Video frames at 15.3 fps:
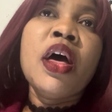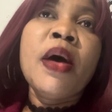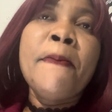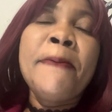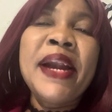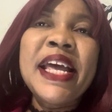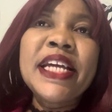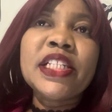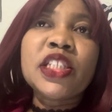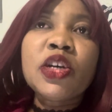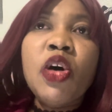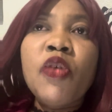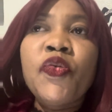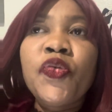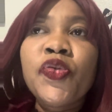plates
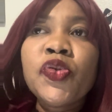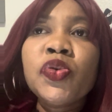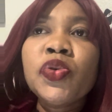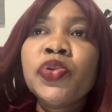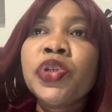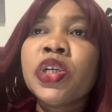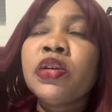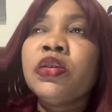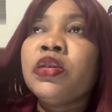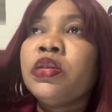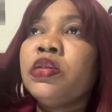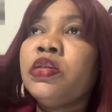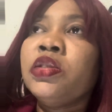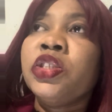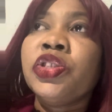of food,
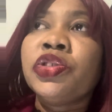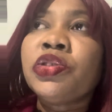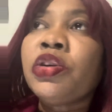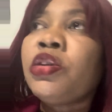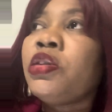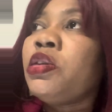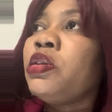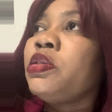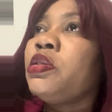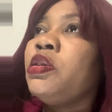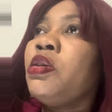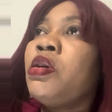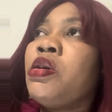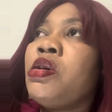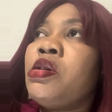dessert,
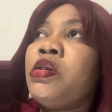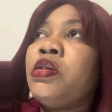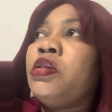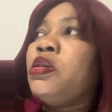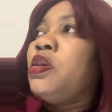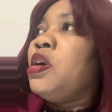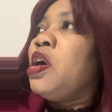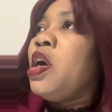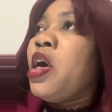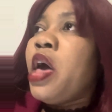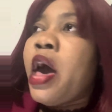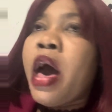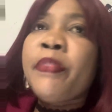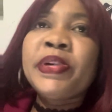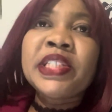
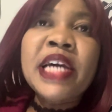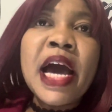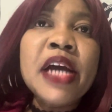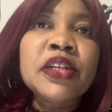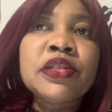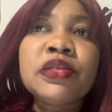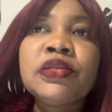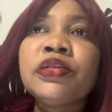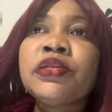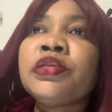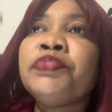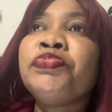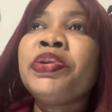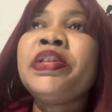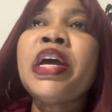
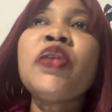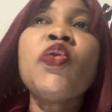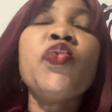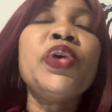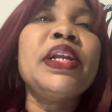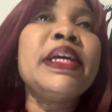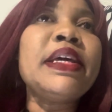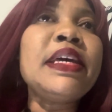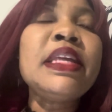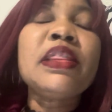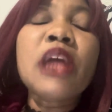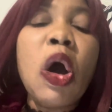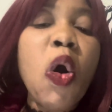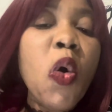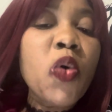appetizers, but they don't really eat
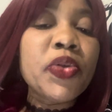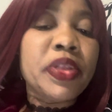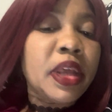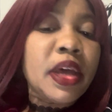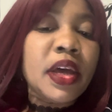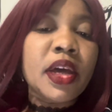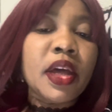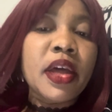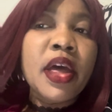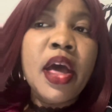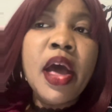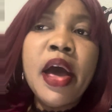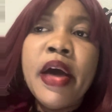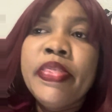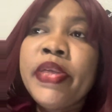the whole thing.
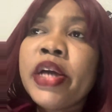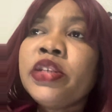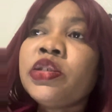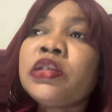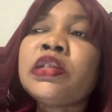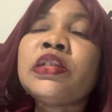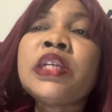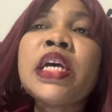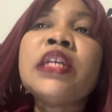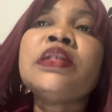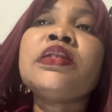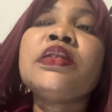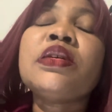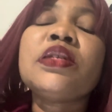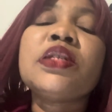They just
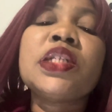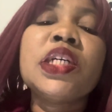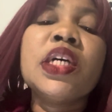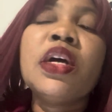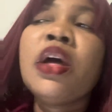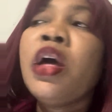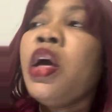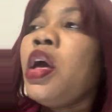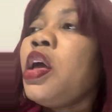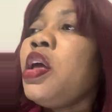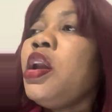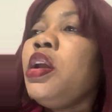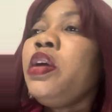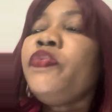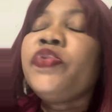taste it
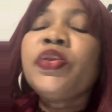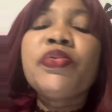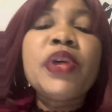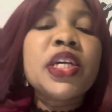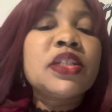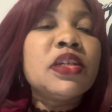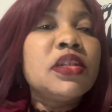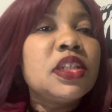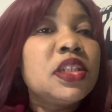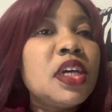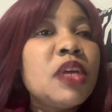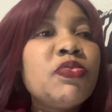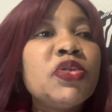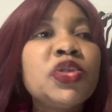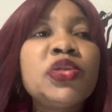and leave the rest on the
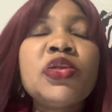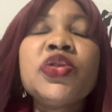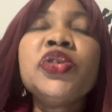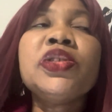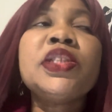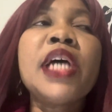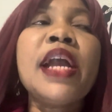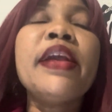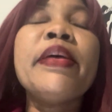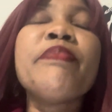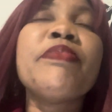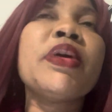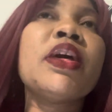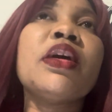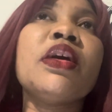table. So you
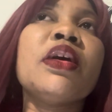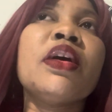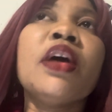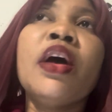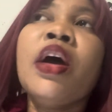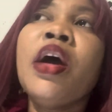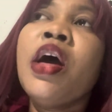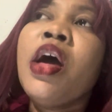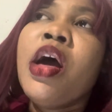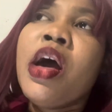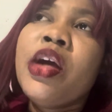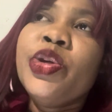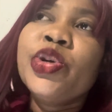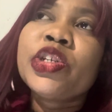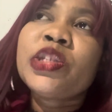telling me
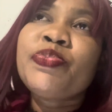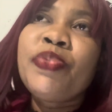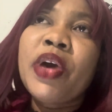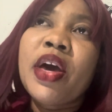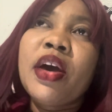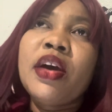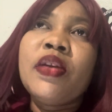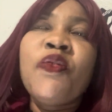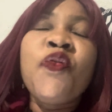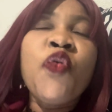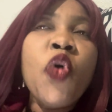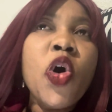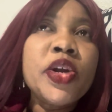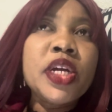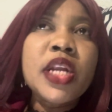you spend
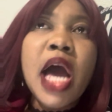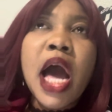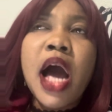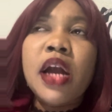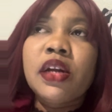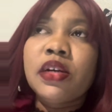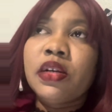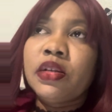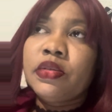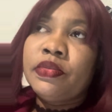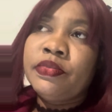$40